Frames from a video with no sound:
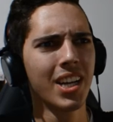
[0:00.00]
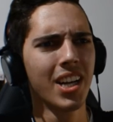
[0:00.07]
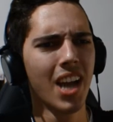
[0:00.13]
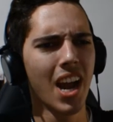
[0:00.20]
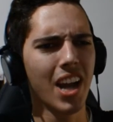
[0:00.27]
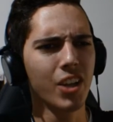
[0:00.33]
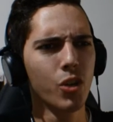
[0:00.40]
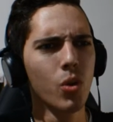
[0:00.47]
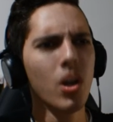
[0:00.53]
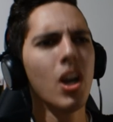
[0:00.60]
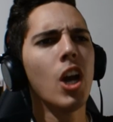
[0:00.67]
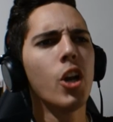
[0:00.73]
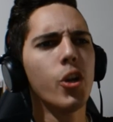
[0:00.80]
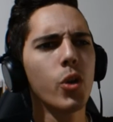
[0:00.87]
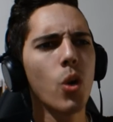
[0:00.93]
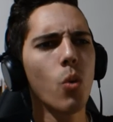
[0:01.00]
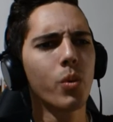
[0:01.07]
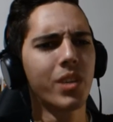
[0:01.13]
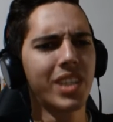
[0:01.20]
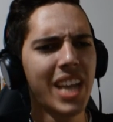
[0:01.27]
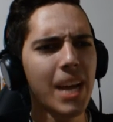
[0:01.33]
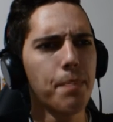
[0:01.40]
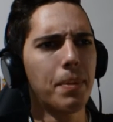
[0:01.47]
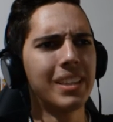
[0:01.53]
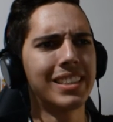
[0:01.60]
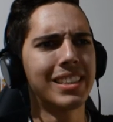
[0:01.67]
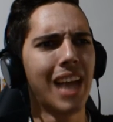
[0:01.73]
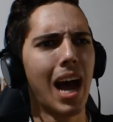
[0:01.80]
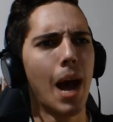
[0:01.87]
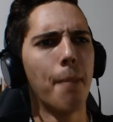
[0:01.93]
Yeah, you go deep
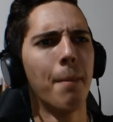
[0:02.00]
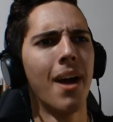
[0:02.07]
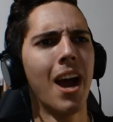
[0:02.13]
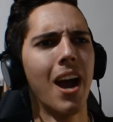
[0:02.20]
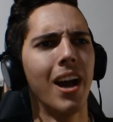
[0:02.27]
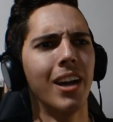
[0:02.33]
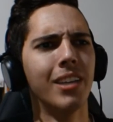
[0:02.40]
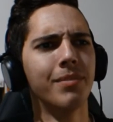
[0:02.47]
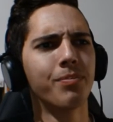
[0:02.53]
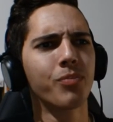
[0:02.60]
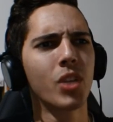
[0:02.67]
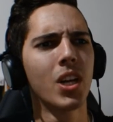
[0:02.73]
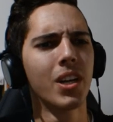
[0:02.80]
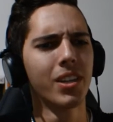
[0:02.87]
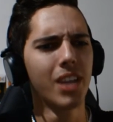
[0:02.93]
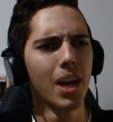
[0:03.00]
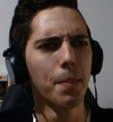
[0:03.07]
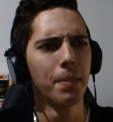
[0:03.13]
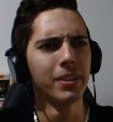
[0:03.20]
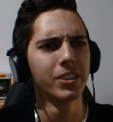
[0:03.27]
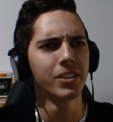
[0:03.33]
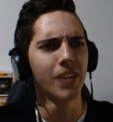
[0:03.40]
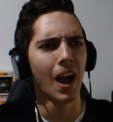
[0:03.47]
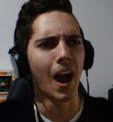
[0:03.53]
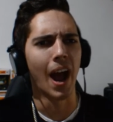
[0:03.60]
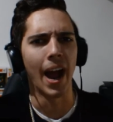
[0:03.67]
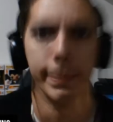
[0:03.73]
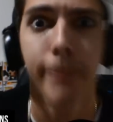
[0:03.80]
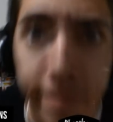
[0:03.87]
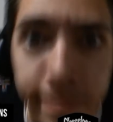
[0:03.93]
inside, man. Deep inside.